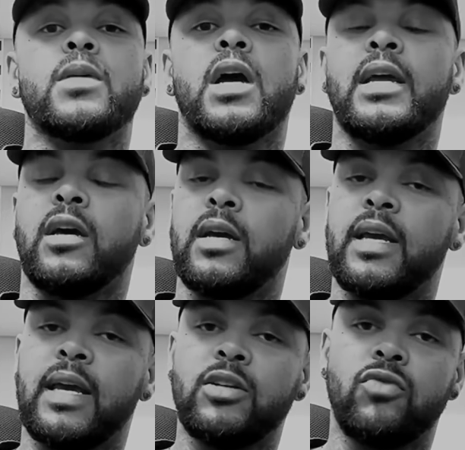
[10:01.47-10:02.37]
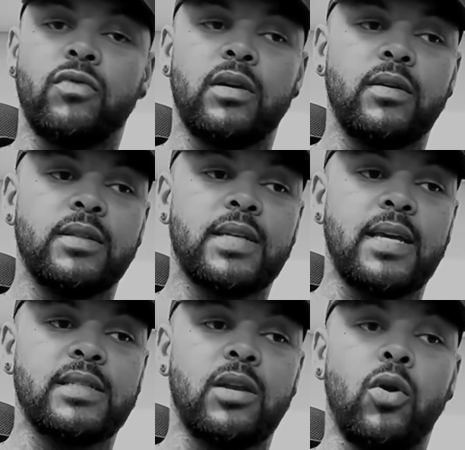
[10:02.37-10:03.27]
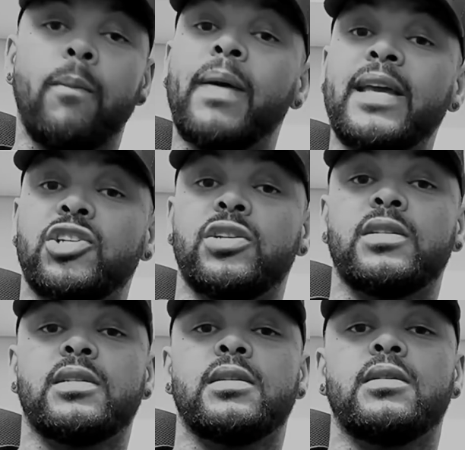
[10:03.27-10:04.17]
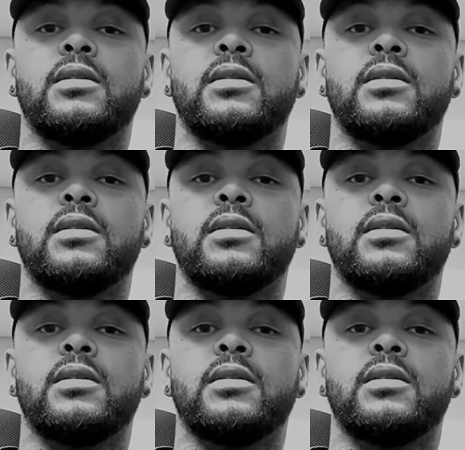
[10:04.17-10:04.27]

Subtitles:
And it takes a lot of patience.